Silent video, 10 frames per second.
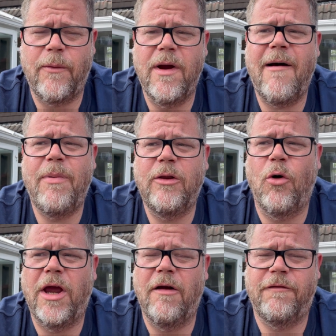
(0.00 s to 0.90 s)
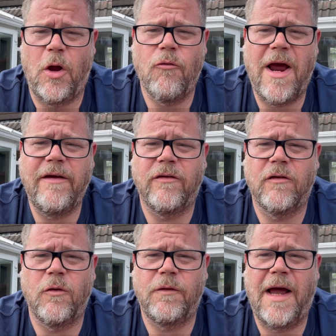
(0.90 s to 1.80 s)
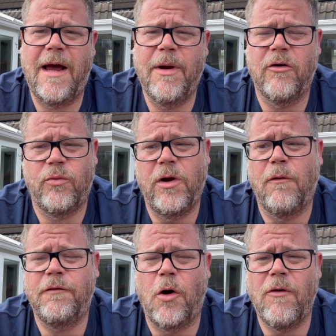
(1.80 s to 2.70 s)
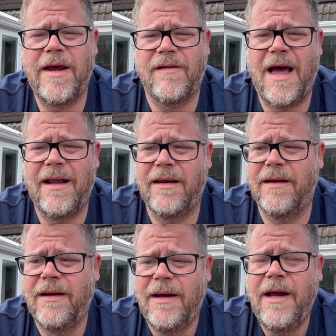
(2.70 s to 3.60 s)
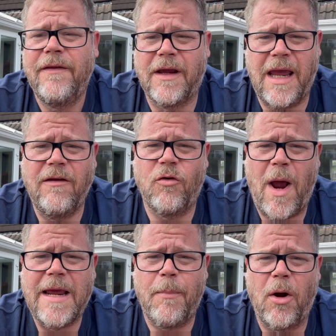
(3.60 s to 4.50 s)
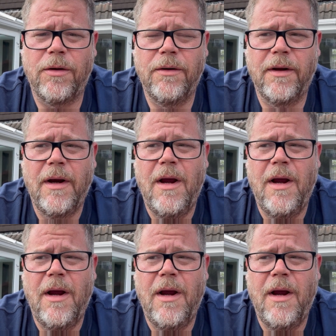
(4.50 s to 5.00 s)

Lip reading: We have been looking at flow rates and stuff like that, because, you know, flow rates are the key to any pond.